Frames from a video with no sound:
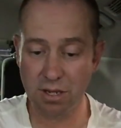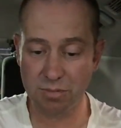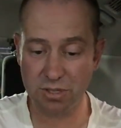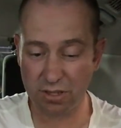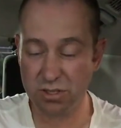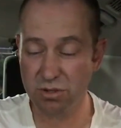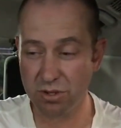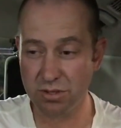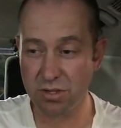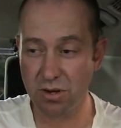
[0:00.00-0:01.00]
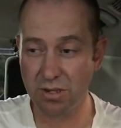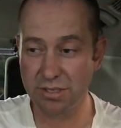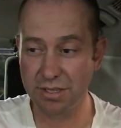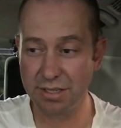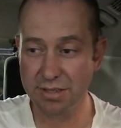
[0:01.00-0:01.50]
you up to like
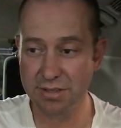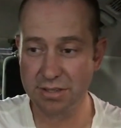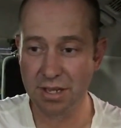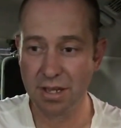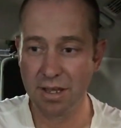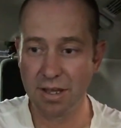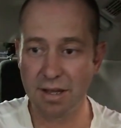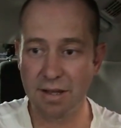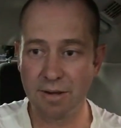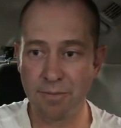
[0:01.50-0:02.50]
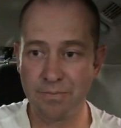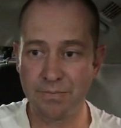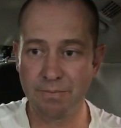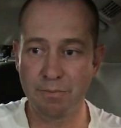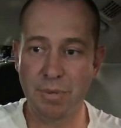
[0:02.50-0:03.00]
290 litres.
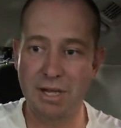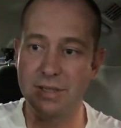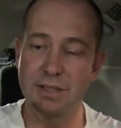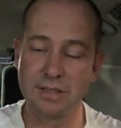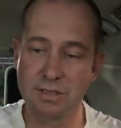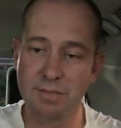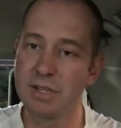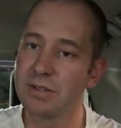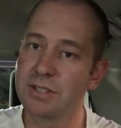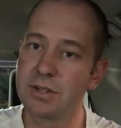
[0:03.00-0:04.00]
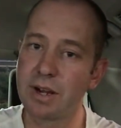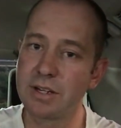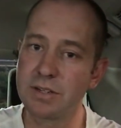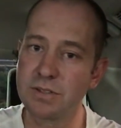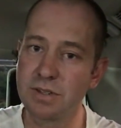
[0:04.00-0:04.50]
But there's some
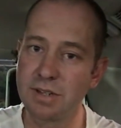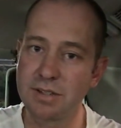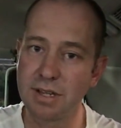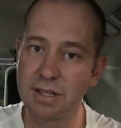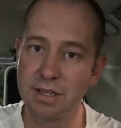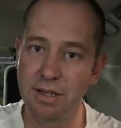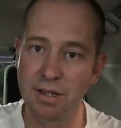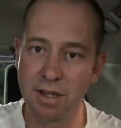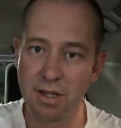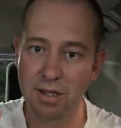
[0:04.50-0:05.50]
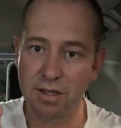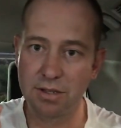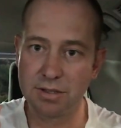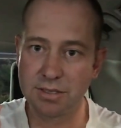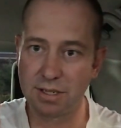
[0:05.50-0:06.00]
considerations you need to take in,
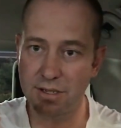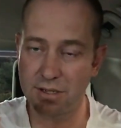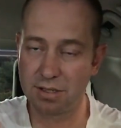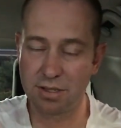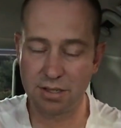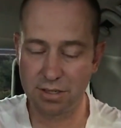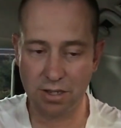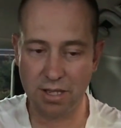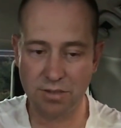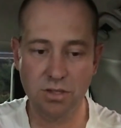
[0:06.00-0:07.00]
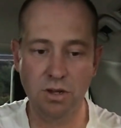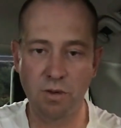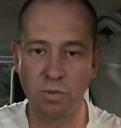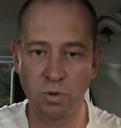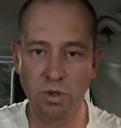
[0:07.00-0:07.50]
because as you know,
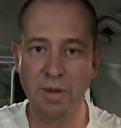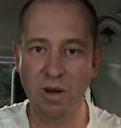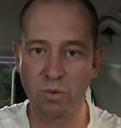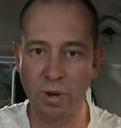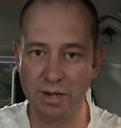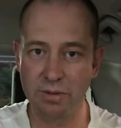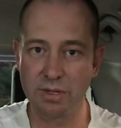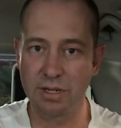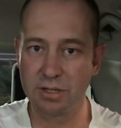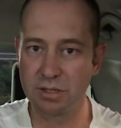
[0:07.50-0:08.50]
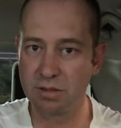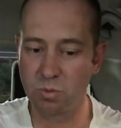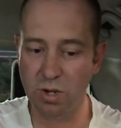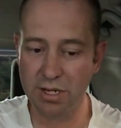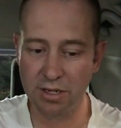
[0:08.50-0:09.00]
I'm all about weight reduction and
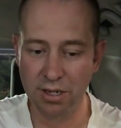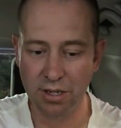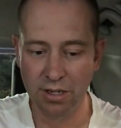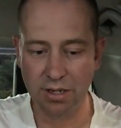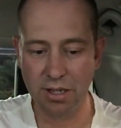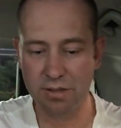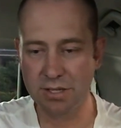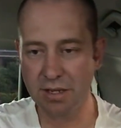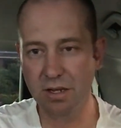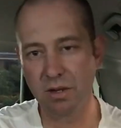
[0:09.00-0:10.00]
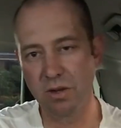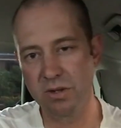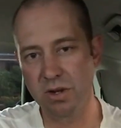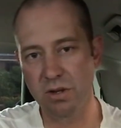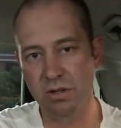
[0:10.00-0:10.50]
weight. Now the tank alone